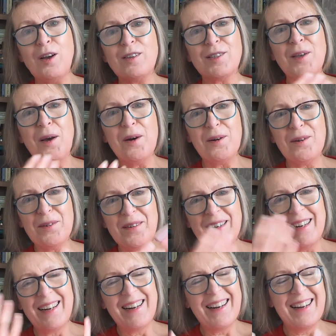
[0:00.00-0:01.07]
So
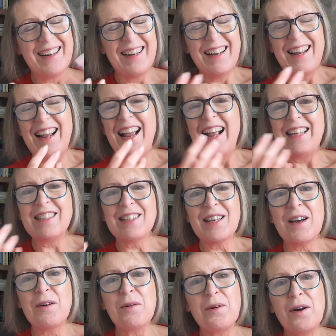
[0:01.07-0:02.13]
it's
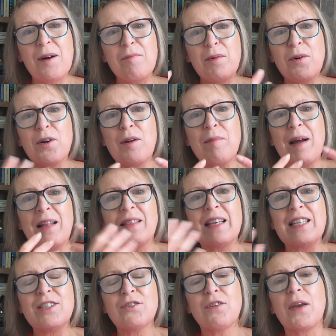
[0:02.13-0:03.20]
a book about
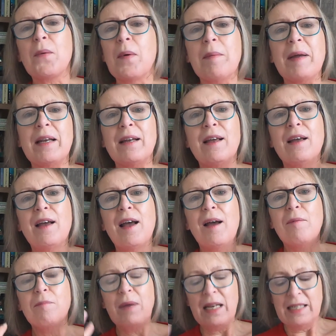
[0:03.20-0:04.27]
these three women
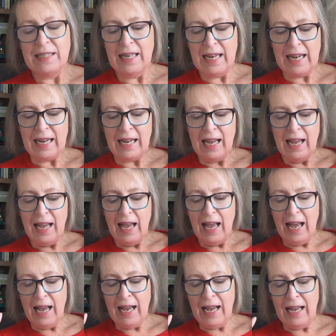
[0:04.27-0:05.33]
meeting
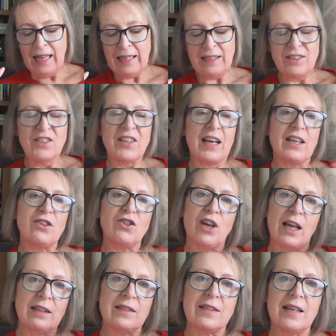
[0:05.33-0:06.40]
and second
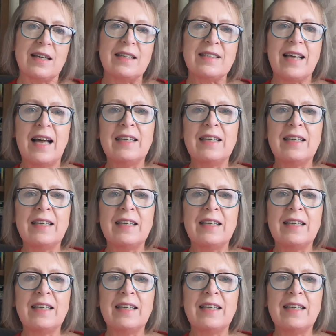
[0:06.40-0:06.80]
chances.